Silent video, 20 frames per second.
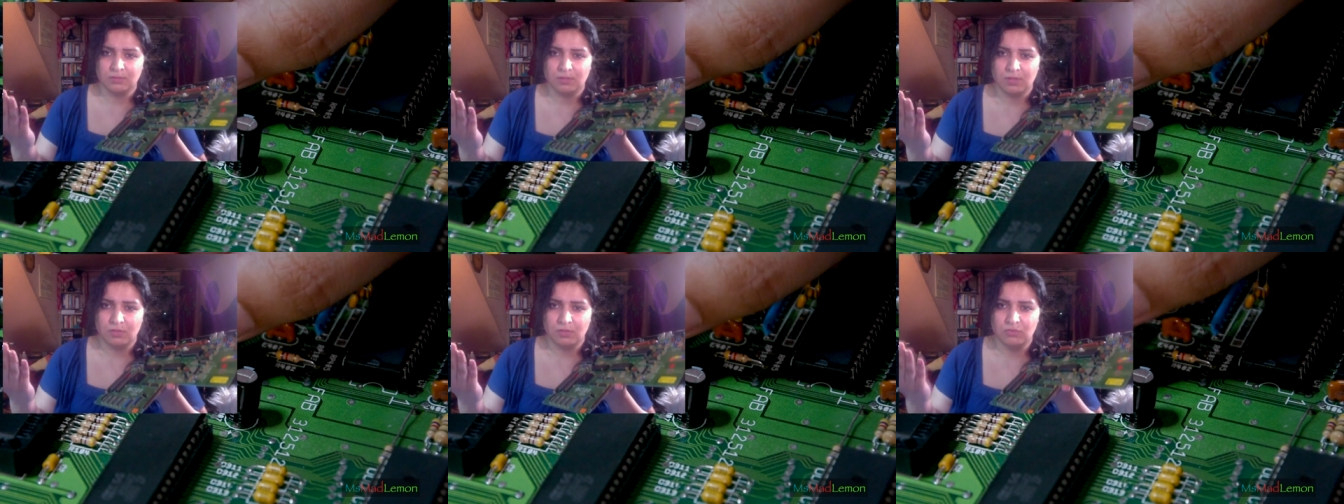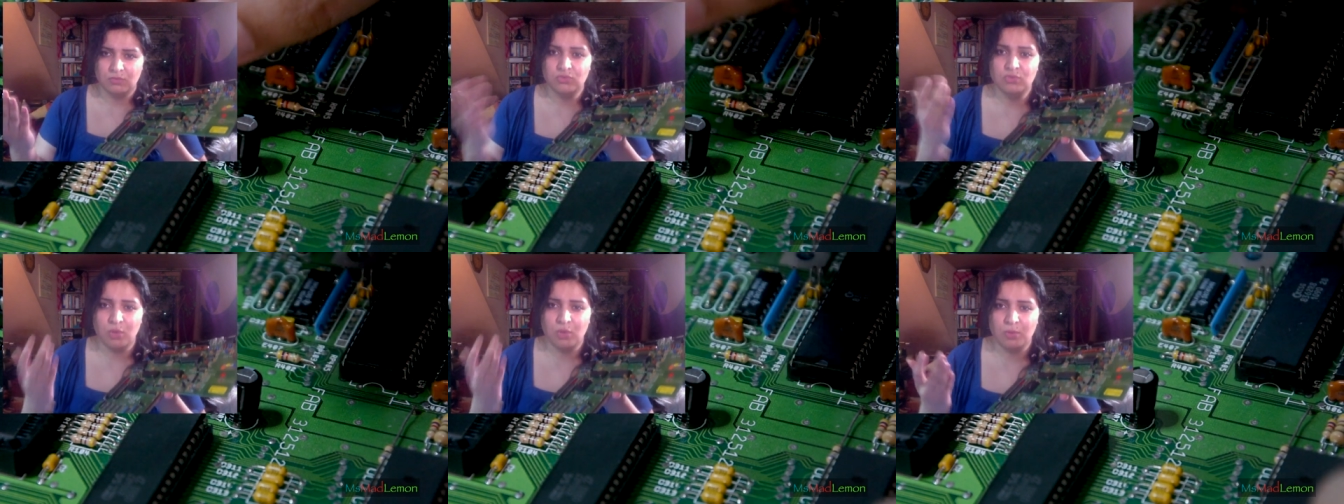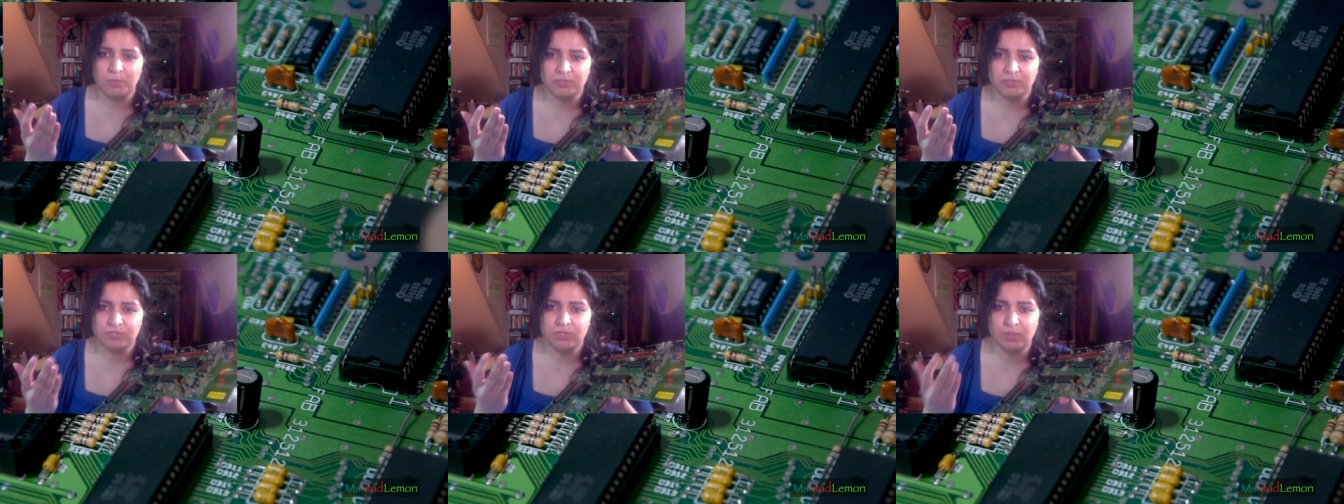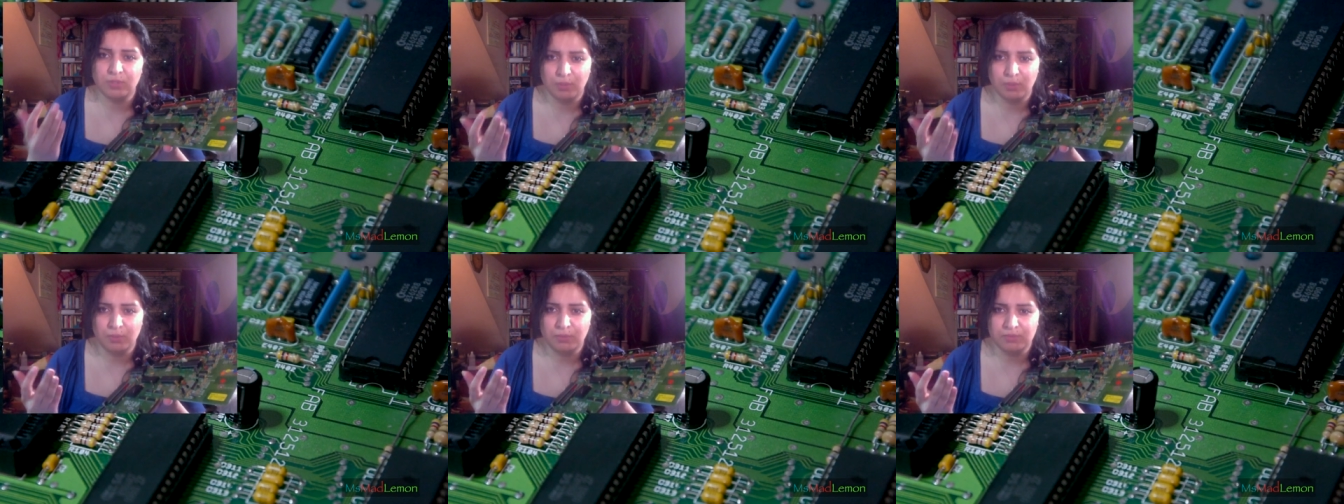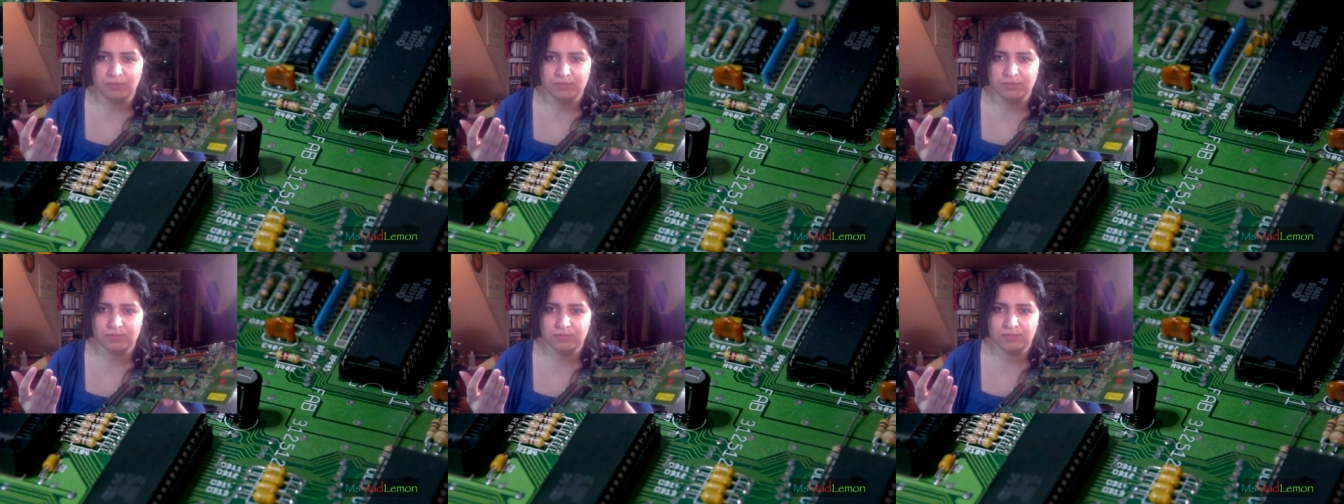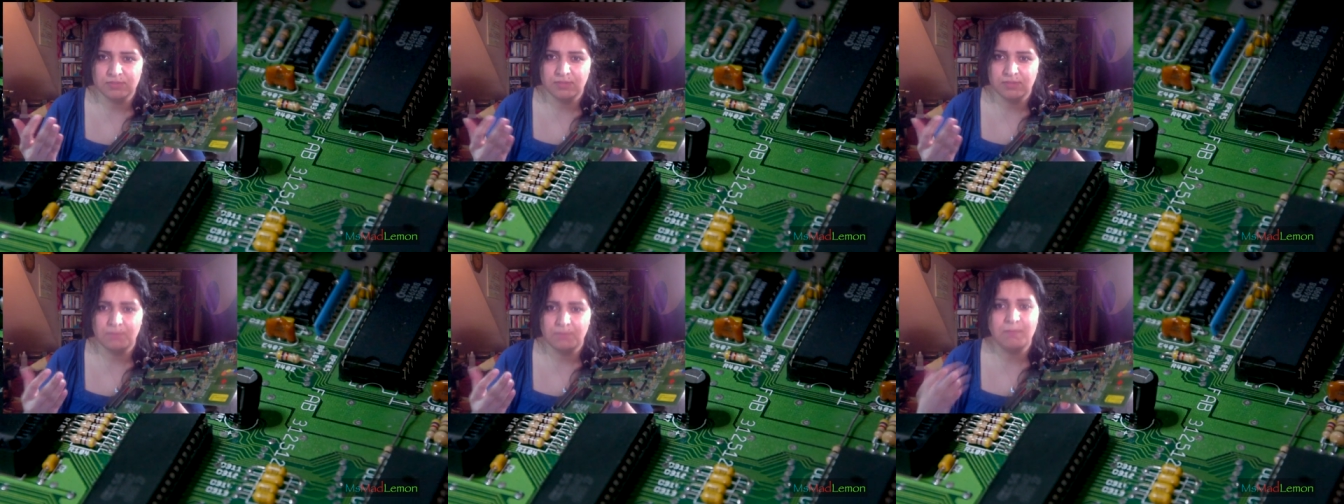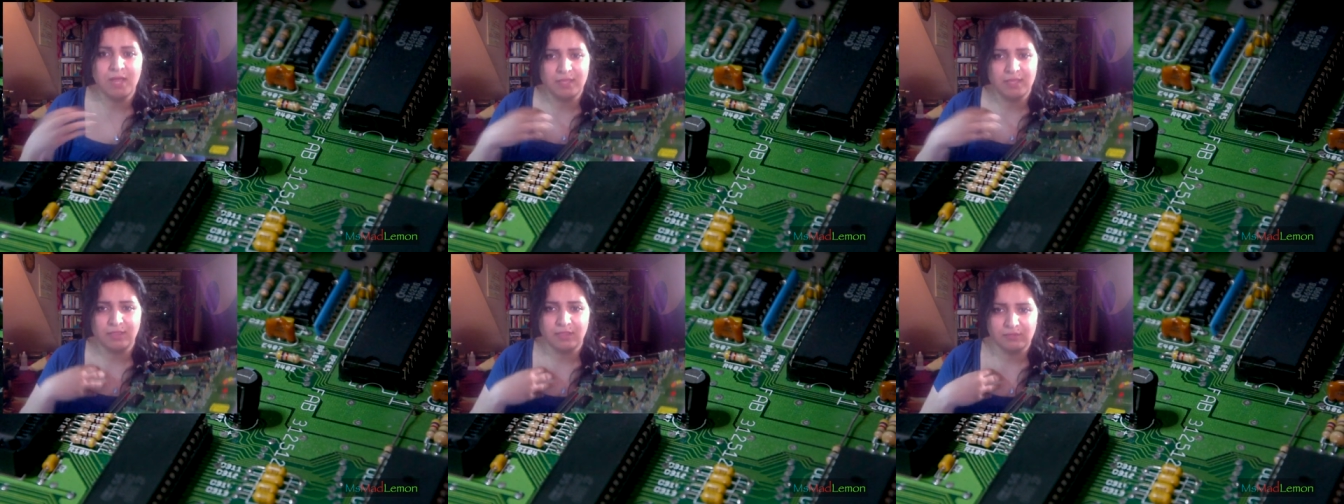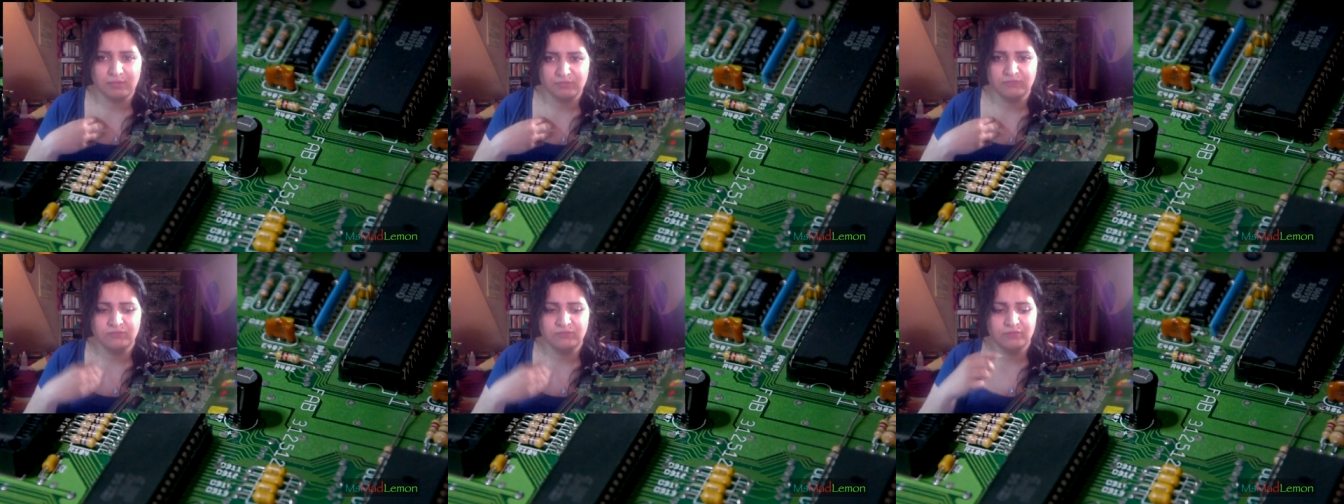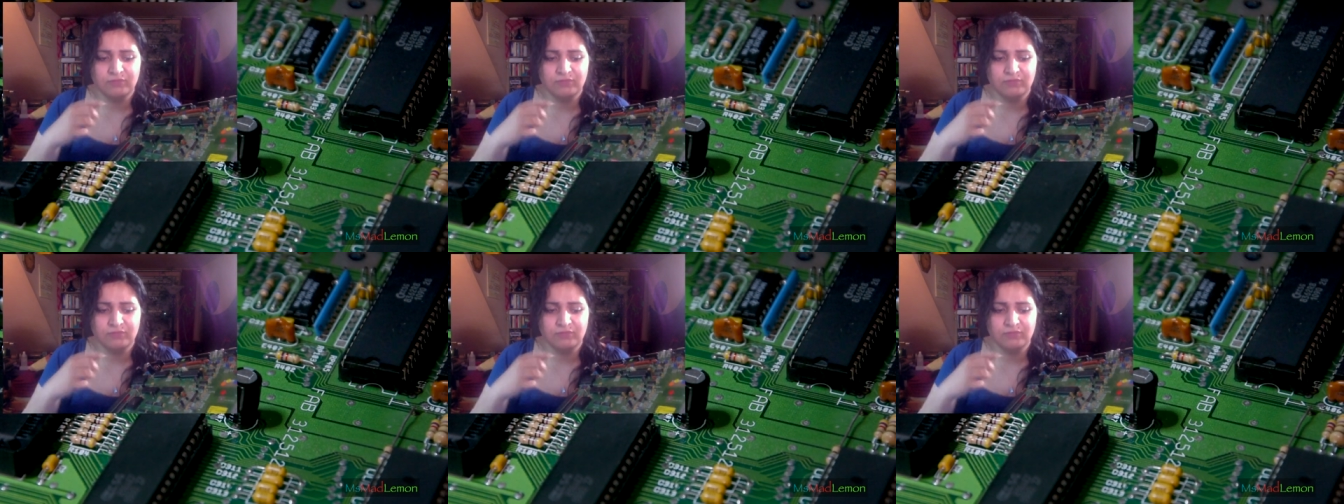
nobody owns my love